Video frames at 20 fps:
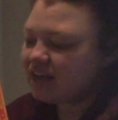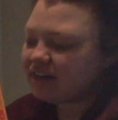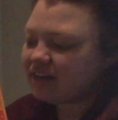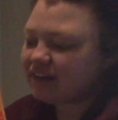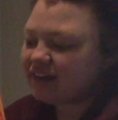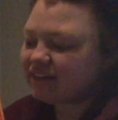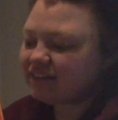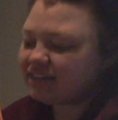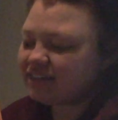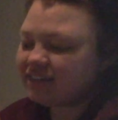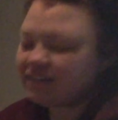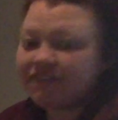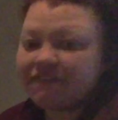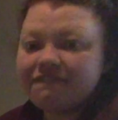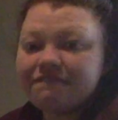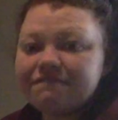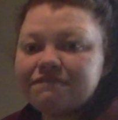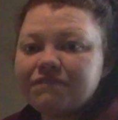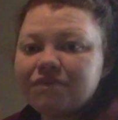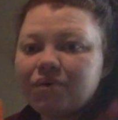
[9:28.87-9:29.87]

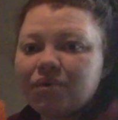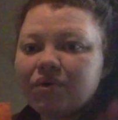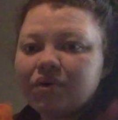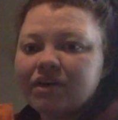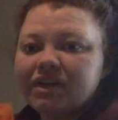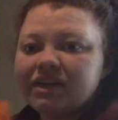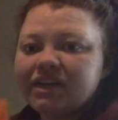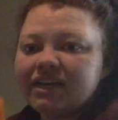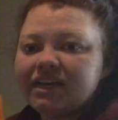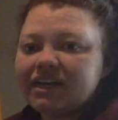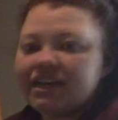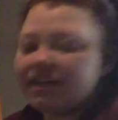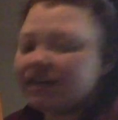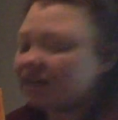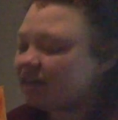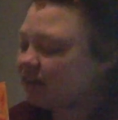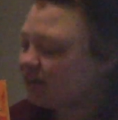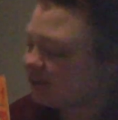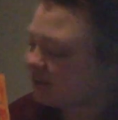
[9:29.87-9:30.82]
1940,